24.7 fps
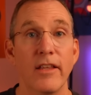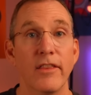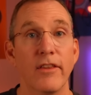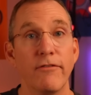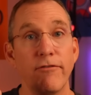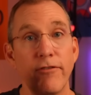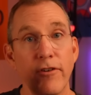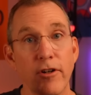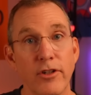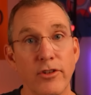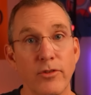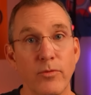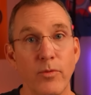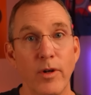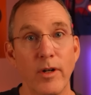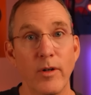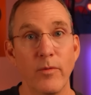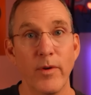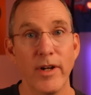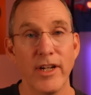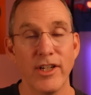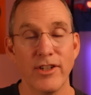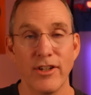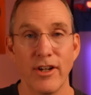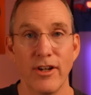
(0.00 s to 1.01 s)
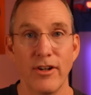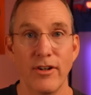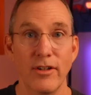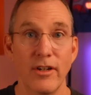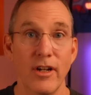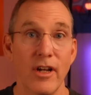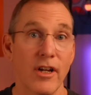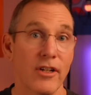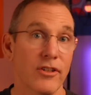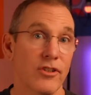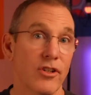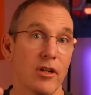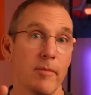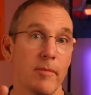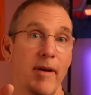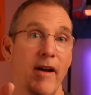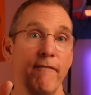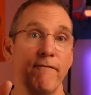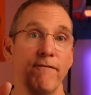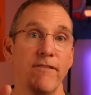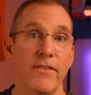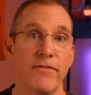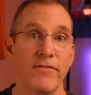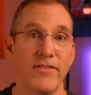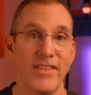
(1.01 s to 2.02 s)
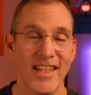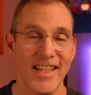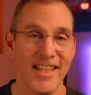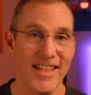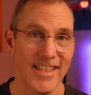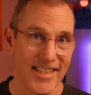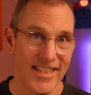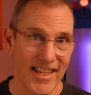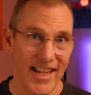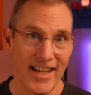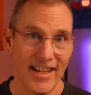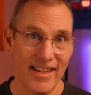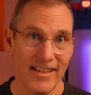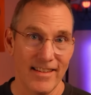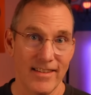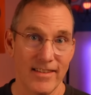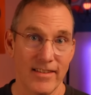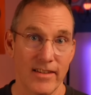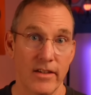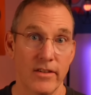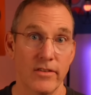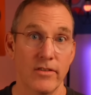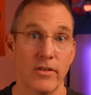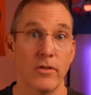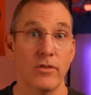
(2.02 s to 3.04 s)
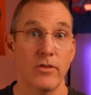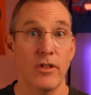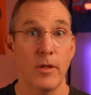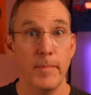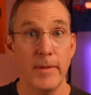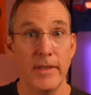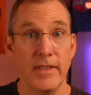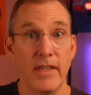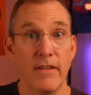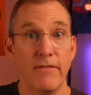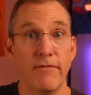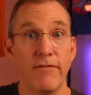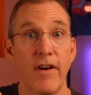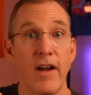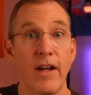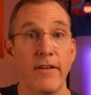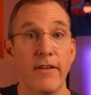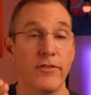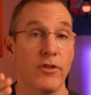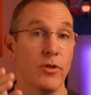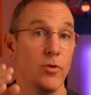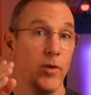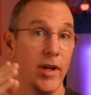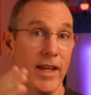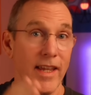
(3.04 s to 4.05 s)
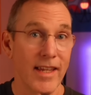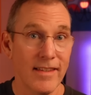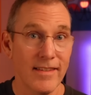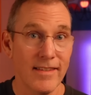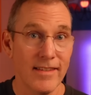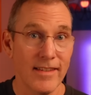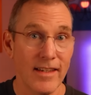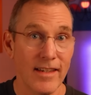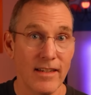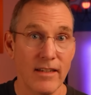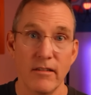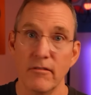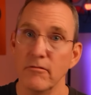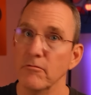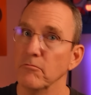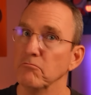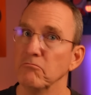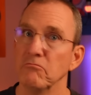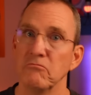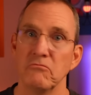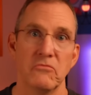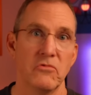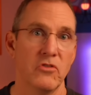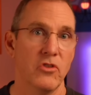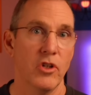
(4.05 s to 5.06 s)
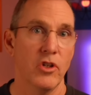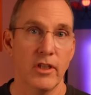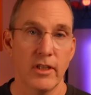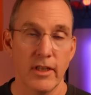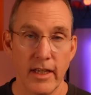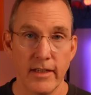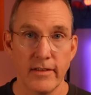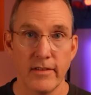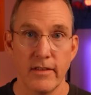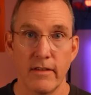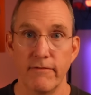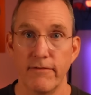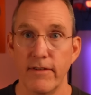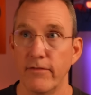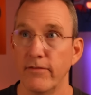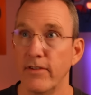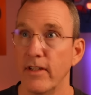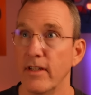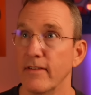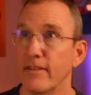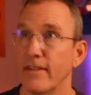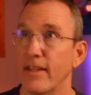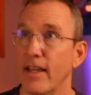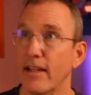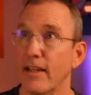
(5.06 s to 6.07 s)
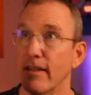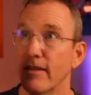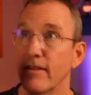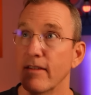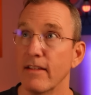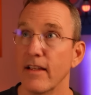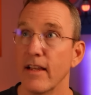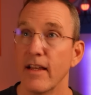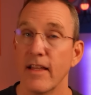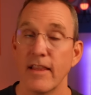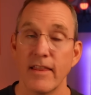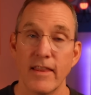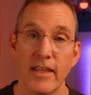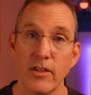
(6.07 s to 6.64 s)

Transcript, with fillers: The first one we showed took about 15 seconds. So GPT-5.2 Instant took less than 15 seconds.